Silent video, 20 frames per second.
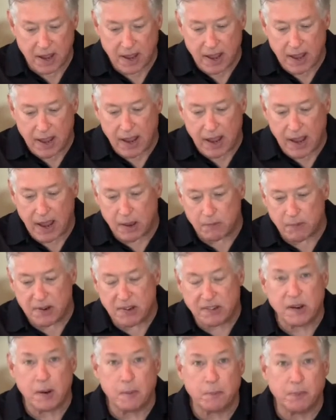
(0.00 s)
and we
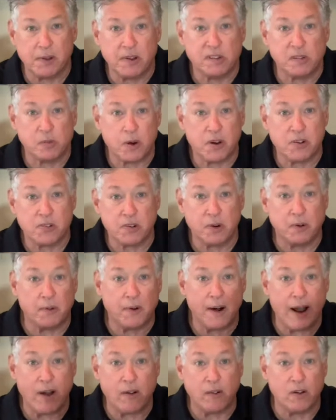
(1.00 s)
simply swish it
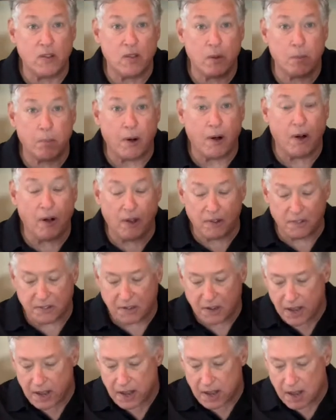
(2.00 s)
around in the balls.
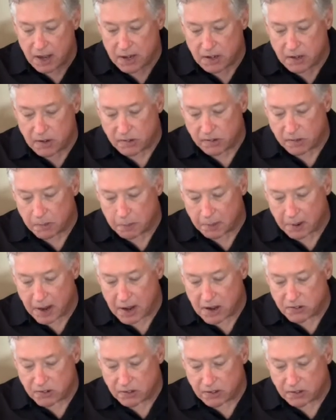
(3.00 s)
Use
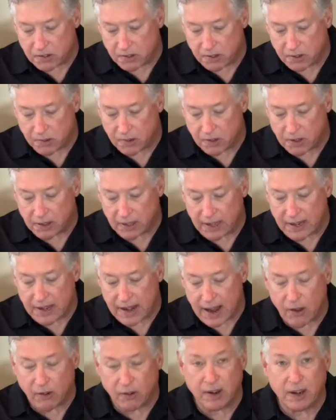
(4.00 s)
abrasion to clean
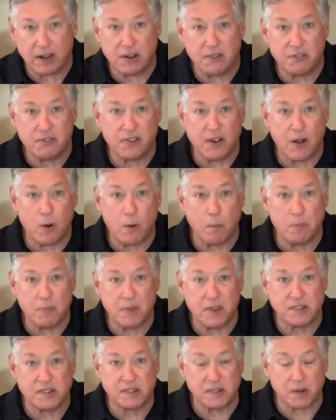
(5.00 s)
out any film
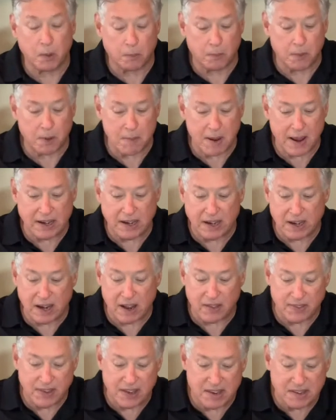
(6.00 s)
that's still remaining
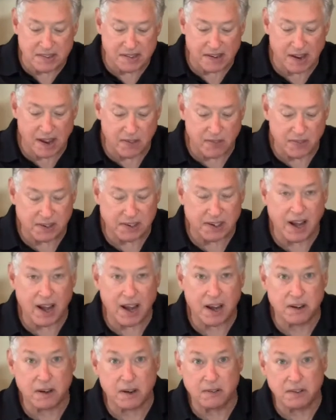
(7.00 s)
on the inside of
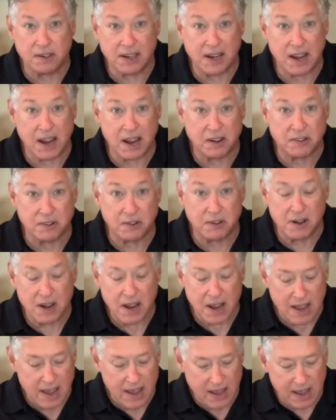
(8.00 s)
the decanter,
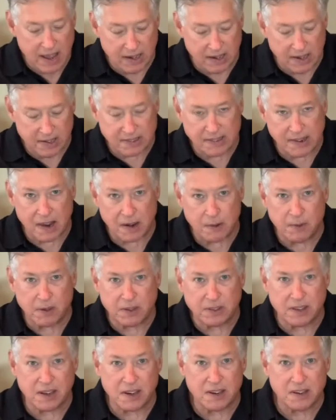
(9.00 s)
any
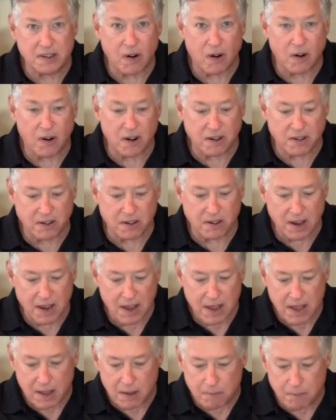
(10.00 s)
sediment that is hardened.
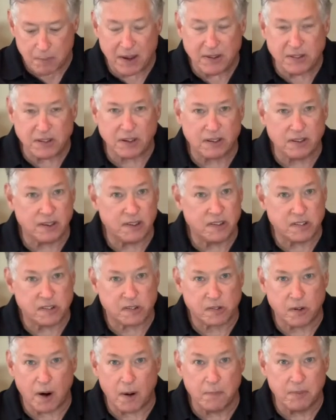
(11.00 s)
Basically
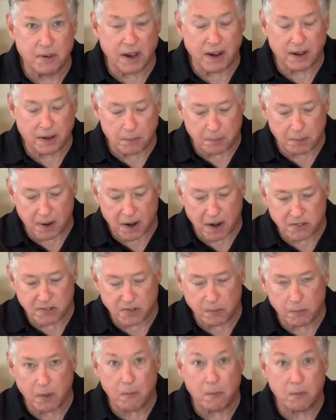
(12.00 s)
scrubs like a brush.
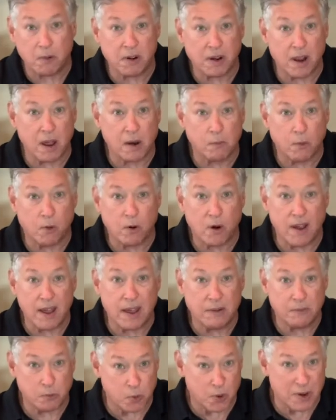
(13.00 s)
And when we're done, we'll go
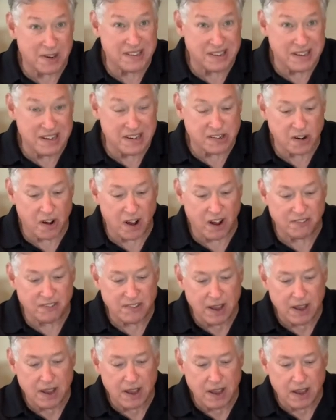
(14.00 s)
ahead and rinse these
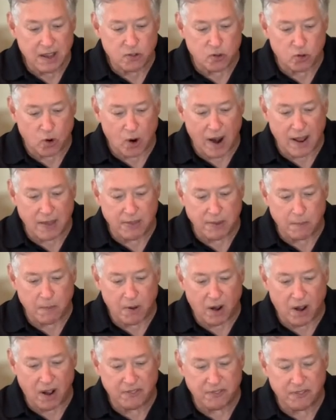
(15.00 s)
off, dry them
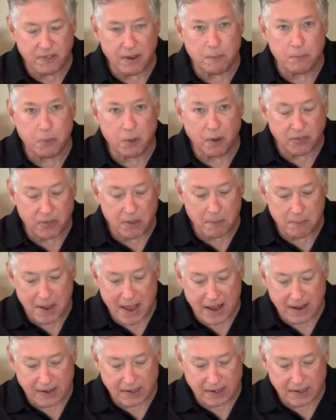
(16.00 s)
off, and put them back in